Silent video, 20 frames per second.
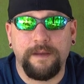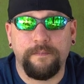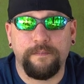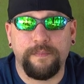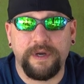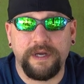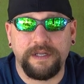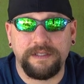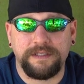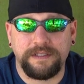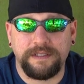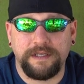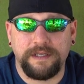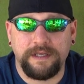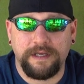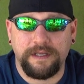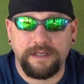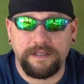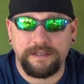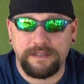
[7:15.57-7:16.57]
But
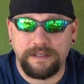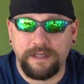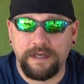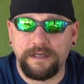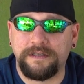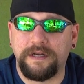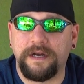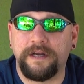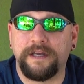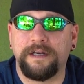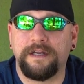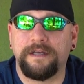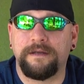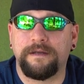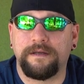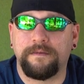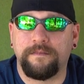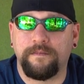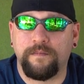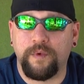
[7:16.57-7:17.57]
slugs are
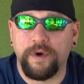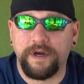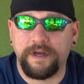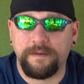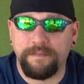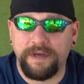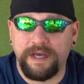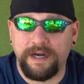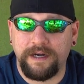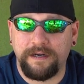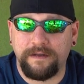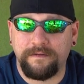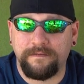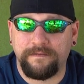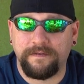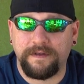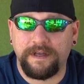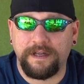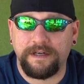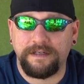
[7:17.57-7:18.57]
getting more
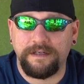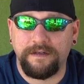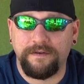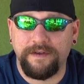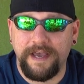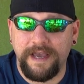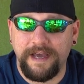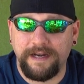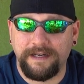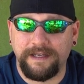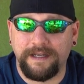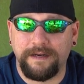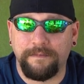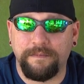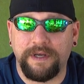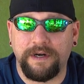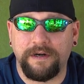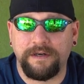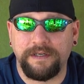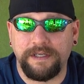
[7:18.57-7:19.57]
competitive, and you can get a
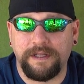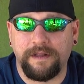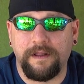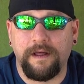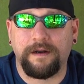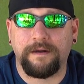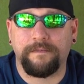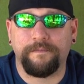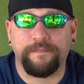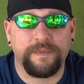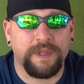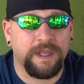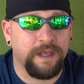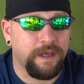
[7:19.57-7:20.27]
better deal on them.